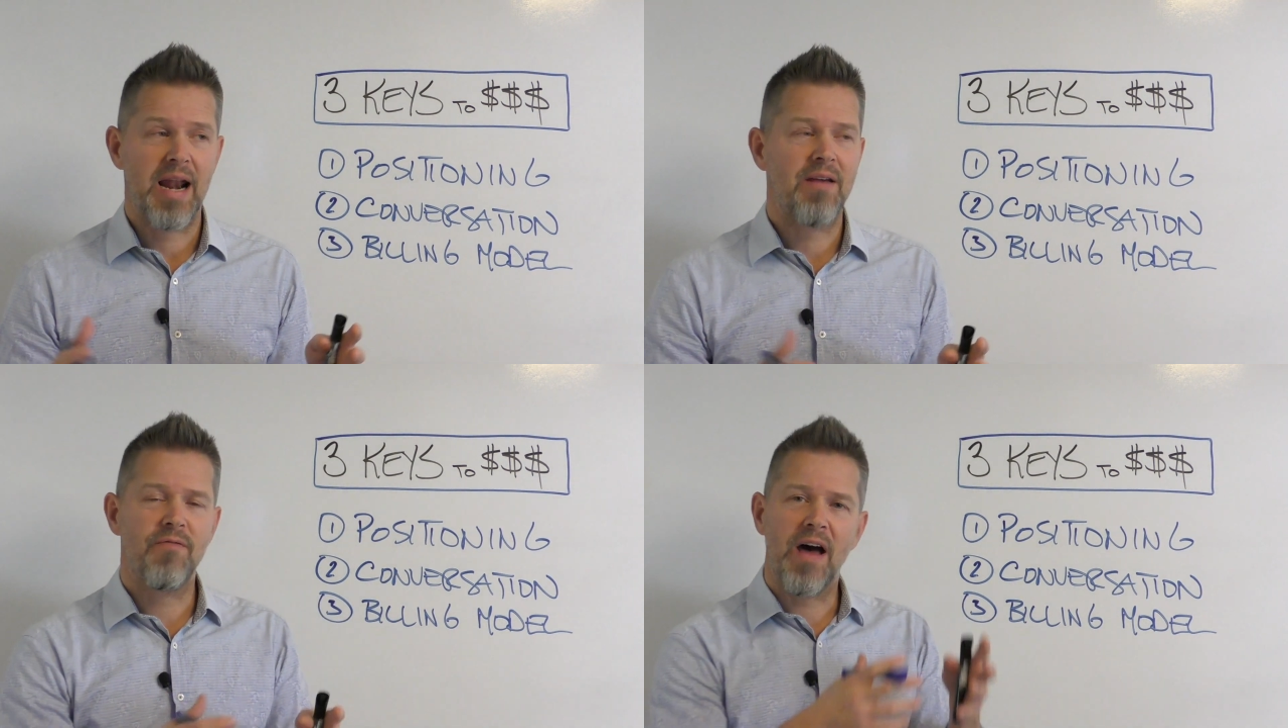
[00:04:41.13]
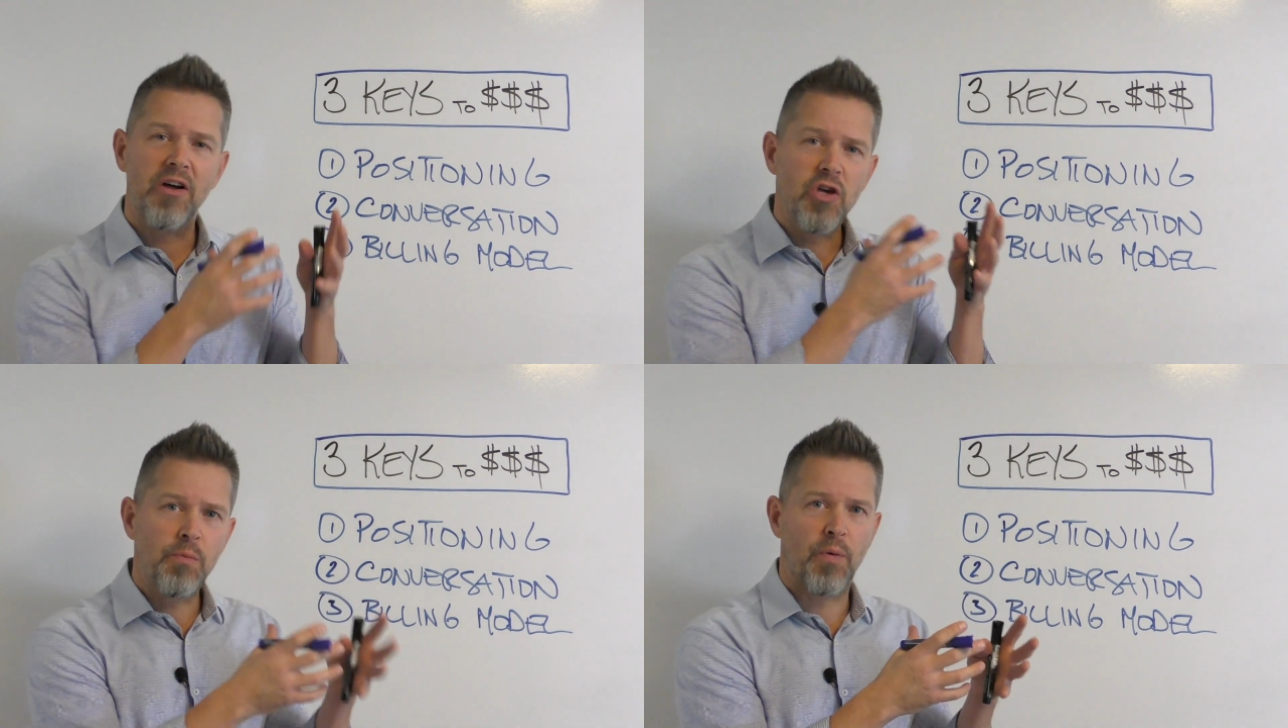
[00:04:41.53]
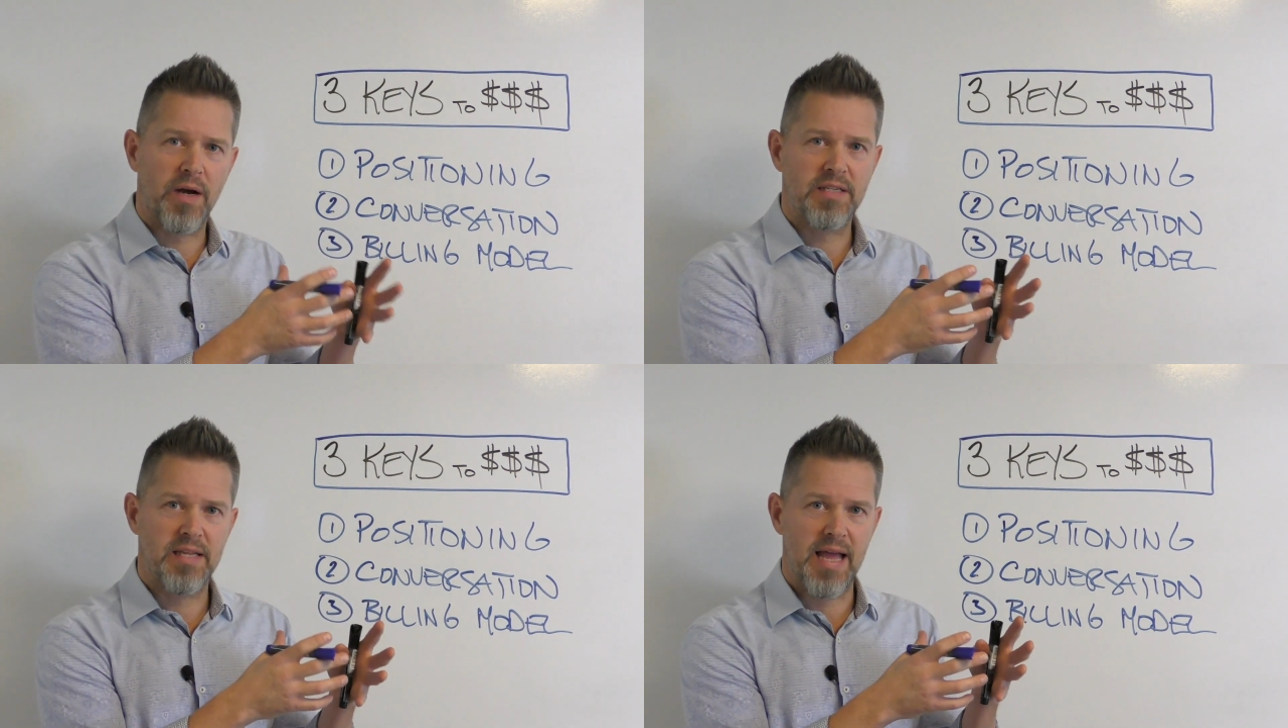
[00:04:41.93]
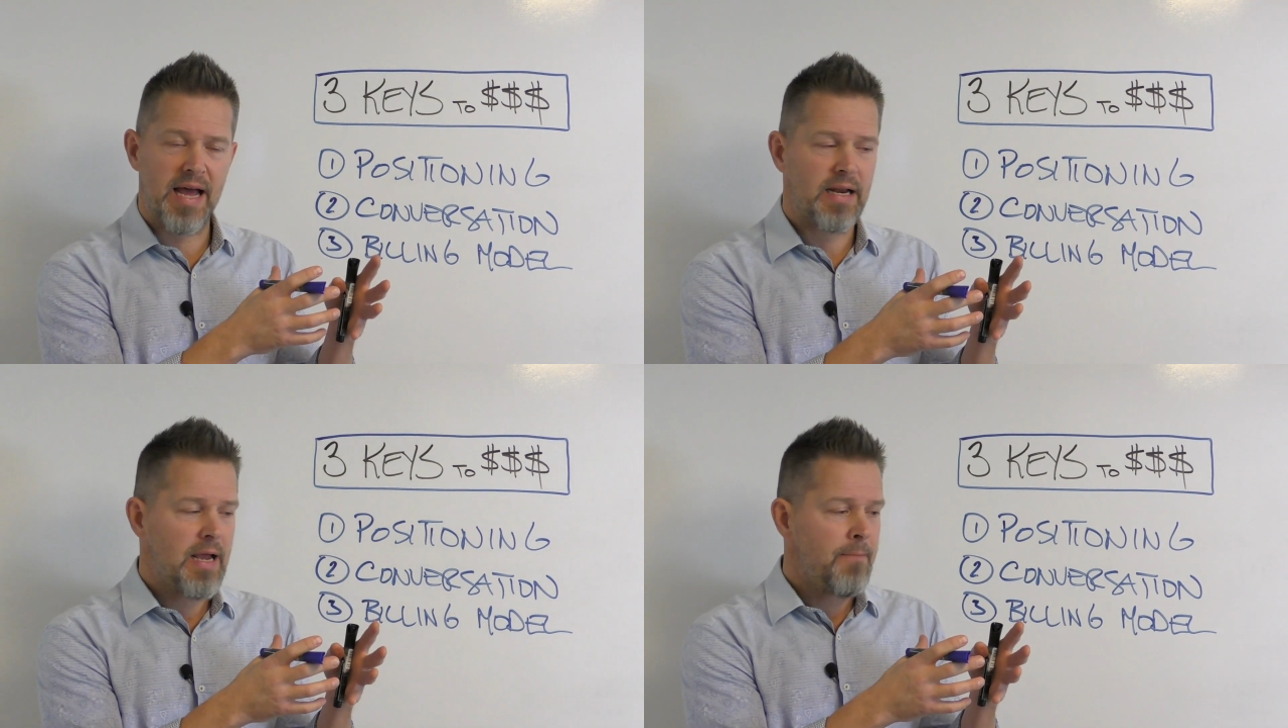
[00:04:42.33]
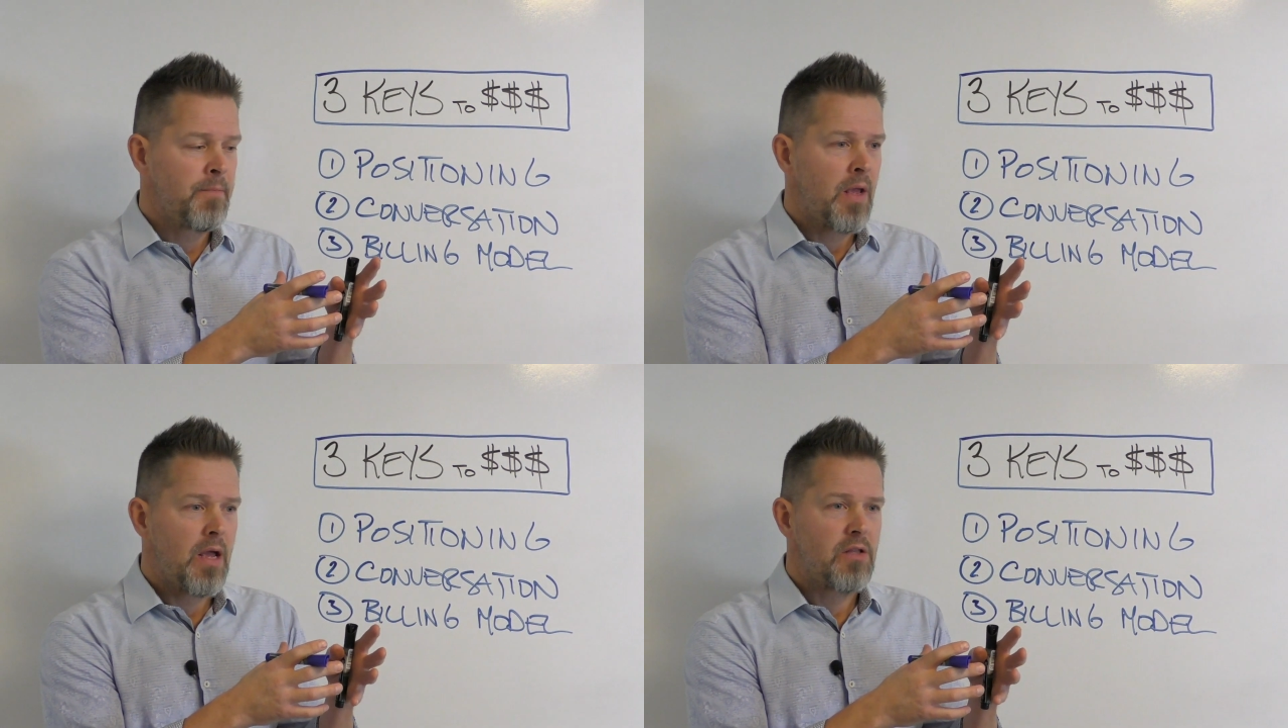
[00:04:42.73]
And I value priced that
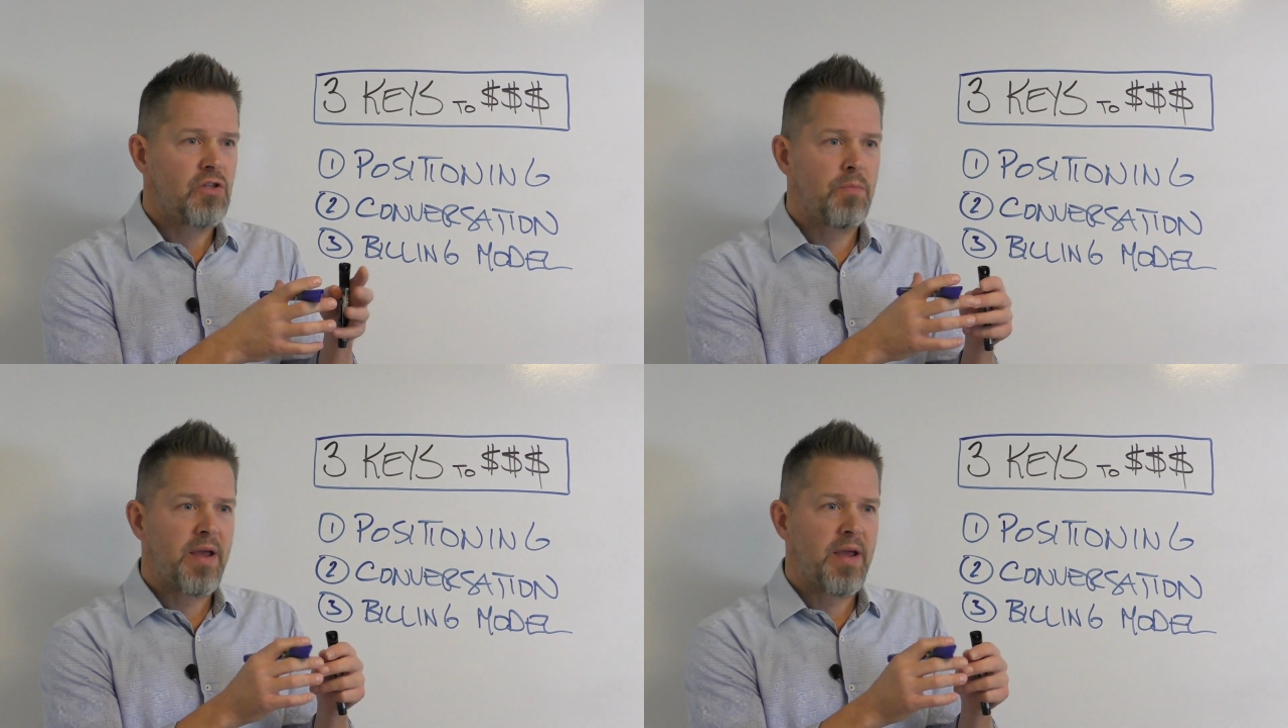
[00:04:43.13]
to